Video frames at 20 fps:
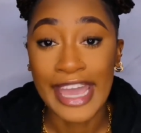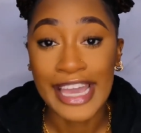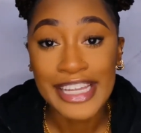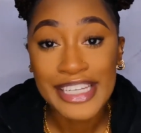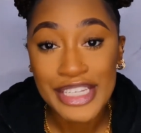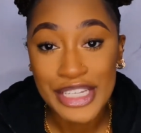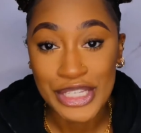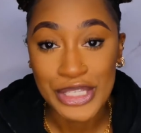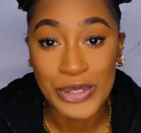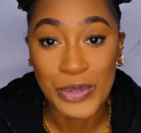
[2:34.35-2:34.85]

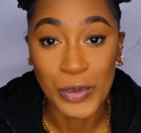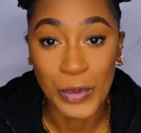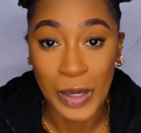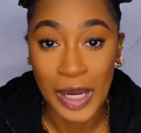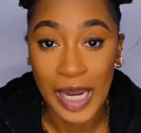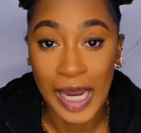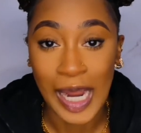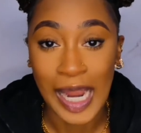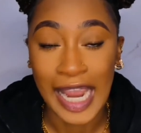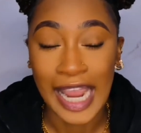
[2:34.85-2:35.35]
edges
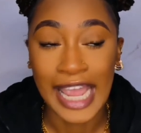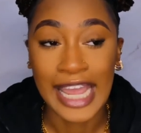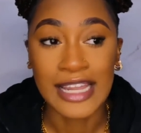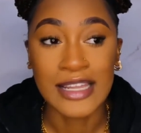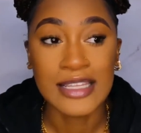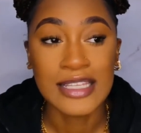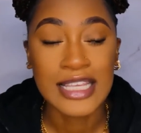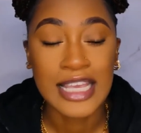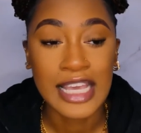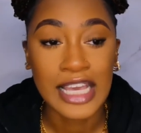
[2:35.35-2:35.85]
were
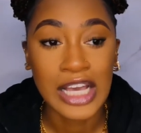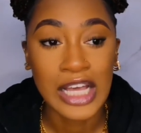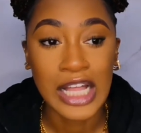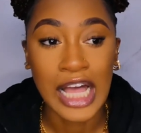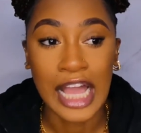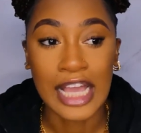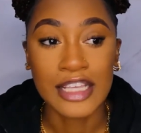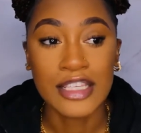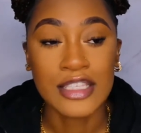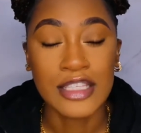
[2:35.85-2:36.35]
until
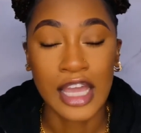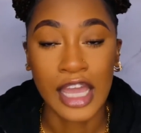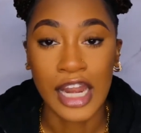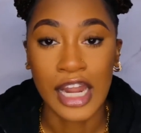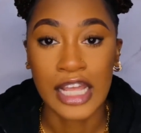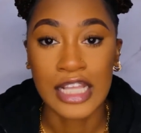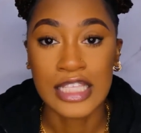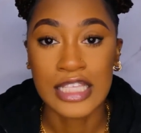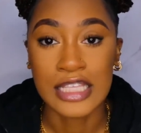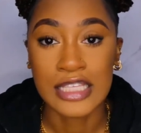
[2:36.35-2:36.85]
I
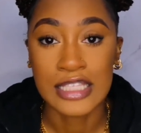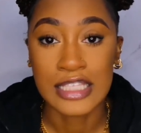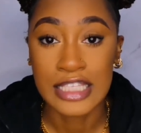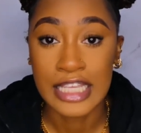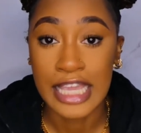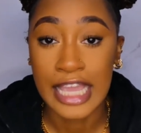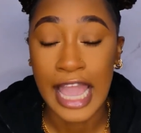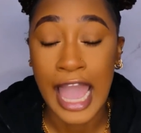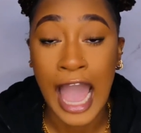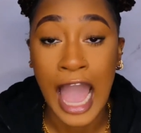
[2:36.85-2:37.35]
started to
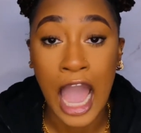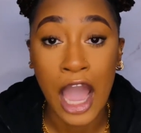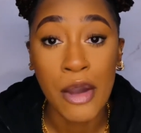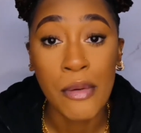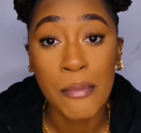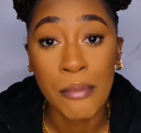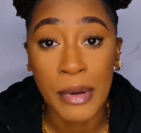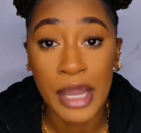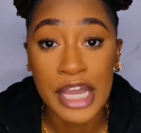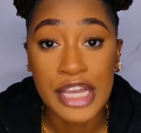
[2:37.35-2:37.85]
see how
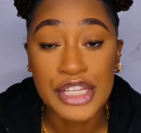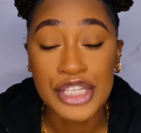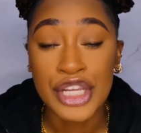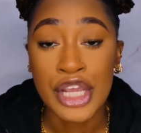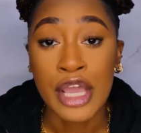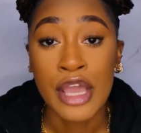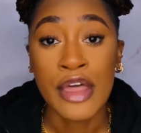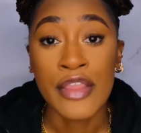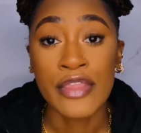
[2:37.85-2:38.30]
much